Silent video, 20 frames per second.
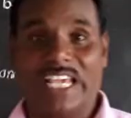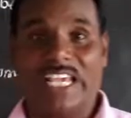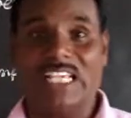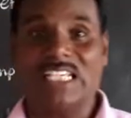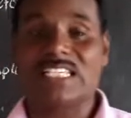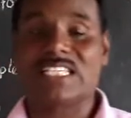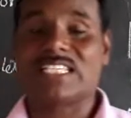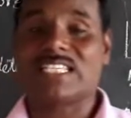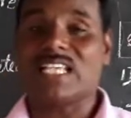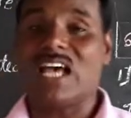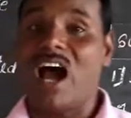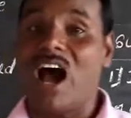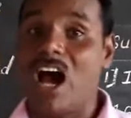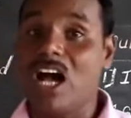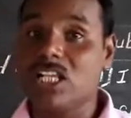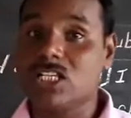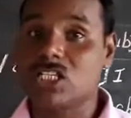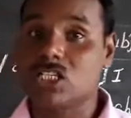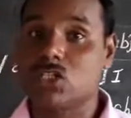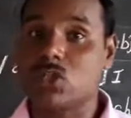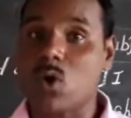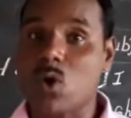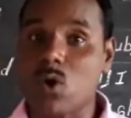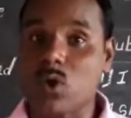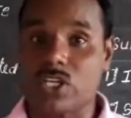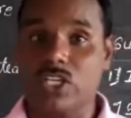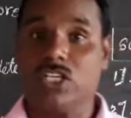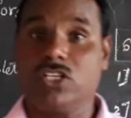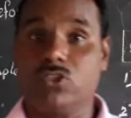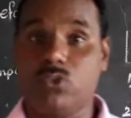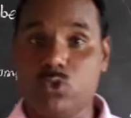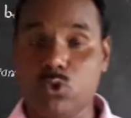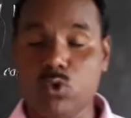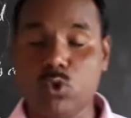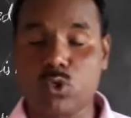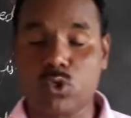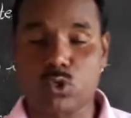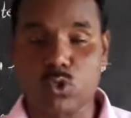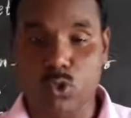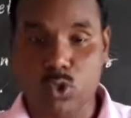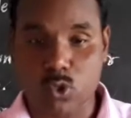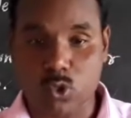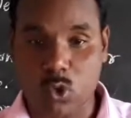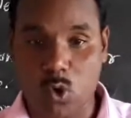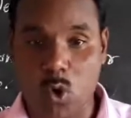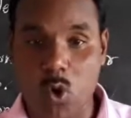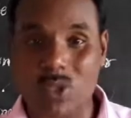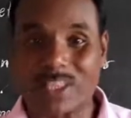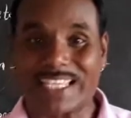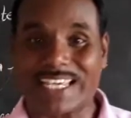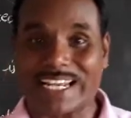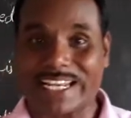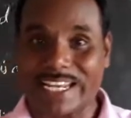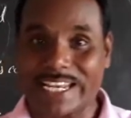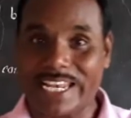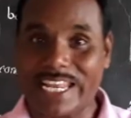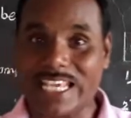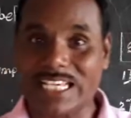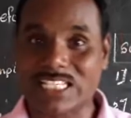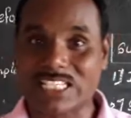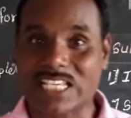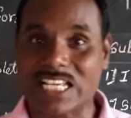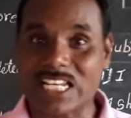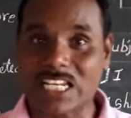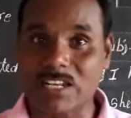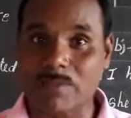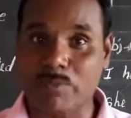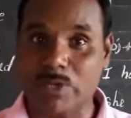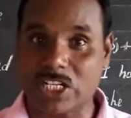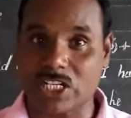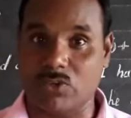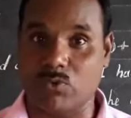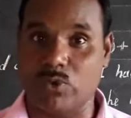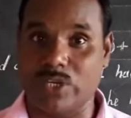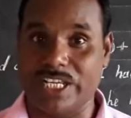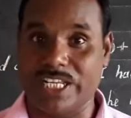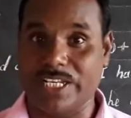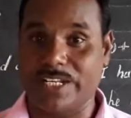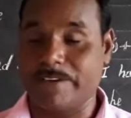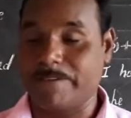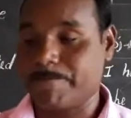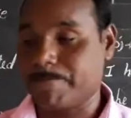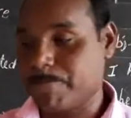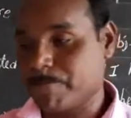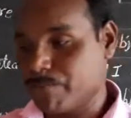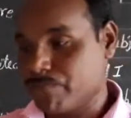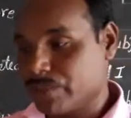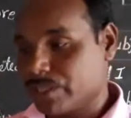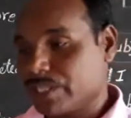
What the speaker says: tense also is used to show the relation between